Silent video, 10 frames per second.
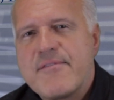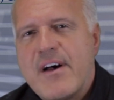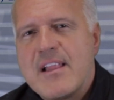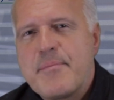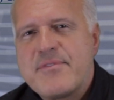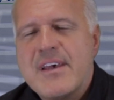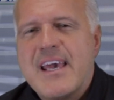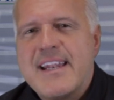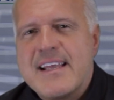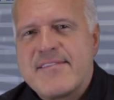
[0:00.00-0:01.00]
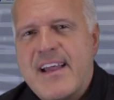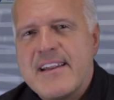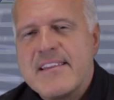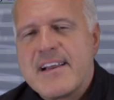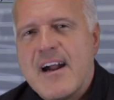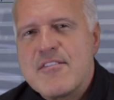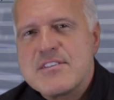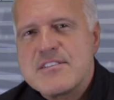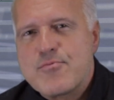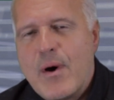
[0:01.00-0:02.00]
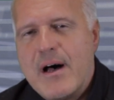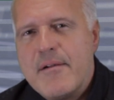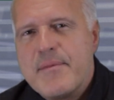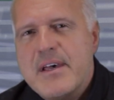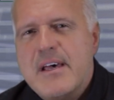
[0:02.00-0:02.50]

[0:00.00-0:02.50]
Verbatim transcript: develops, and that's not in the cards as well.